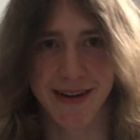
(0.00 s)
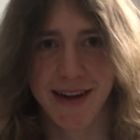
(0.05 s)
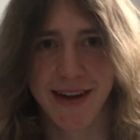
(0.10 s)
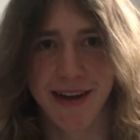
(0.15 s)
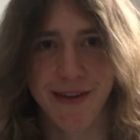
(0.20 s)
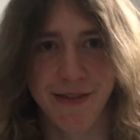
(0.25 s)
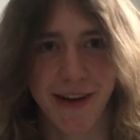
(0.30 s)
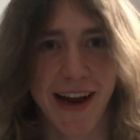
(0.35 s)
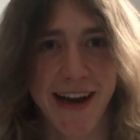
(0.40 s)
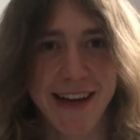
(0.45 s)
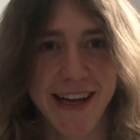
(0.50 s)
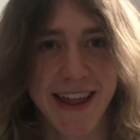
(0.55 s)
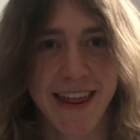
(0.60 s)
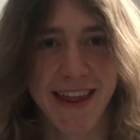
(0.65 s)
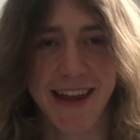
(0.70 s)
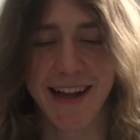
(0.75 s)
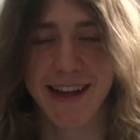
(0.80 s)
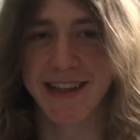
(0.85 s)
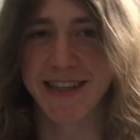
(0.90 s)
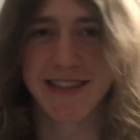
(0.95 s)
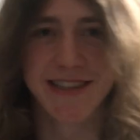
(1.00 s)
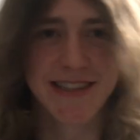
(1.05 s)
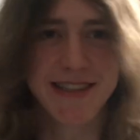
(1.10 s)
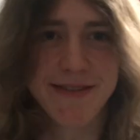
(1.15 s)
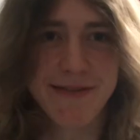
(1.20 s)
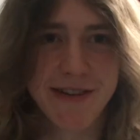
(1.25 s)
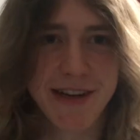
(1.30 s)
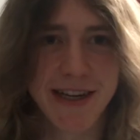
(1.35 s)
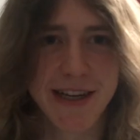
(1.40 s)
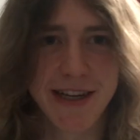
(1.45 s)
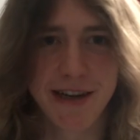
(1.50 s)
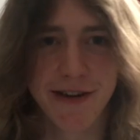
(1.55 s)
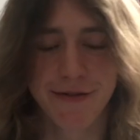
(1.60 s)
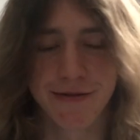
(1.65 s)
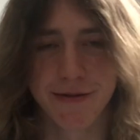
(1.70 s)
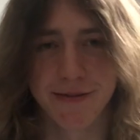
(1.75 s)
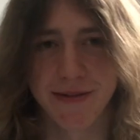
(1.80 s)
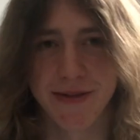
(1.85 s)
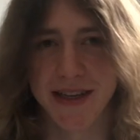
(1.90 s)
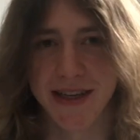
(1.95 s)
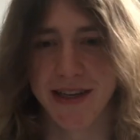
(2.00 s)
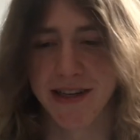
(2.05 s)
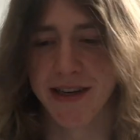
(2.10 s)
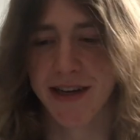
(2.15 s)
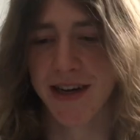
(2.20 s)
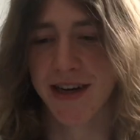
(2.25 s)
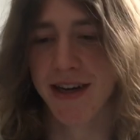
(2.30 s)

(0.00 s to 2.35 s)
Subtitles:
if anything. This is a video for me.